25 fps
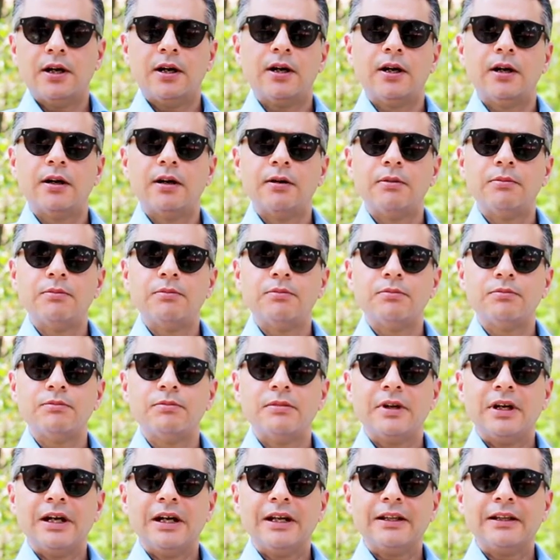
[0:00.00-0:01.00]

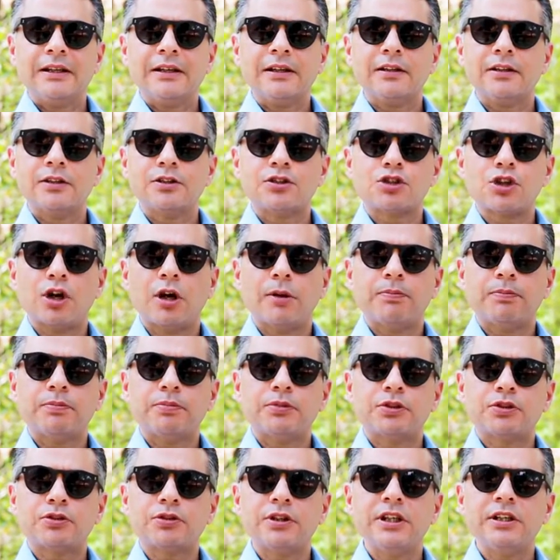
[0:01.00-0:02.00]
I think in the
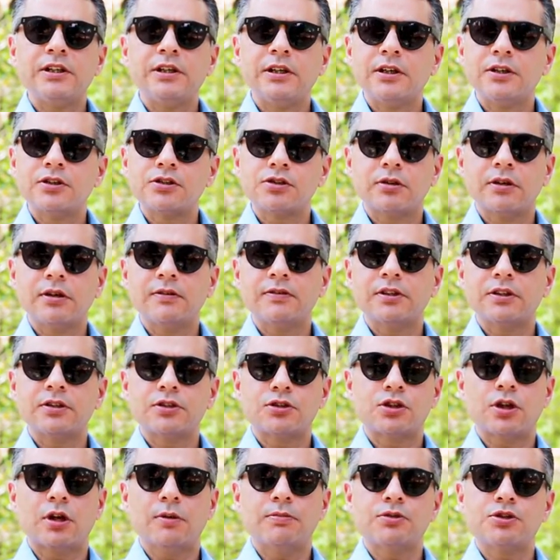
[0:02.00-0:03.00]
top three things or even
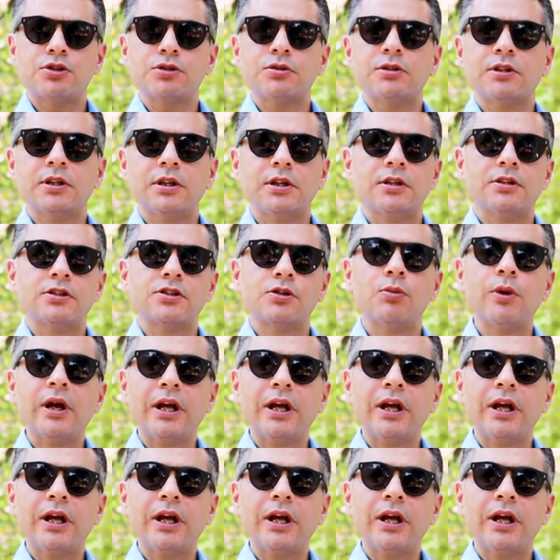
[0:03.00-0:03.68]
the top two things,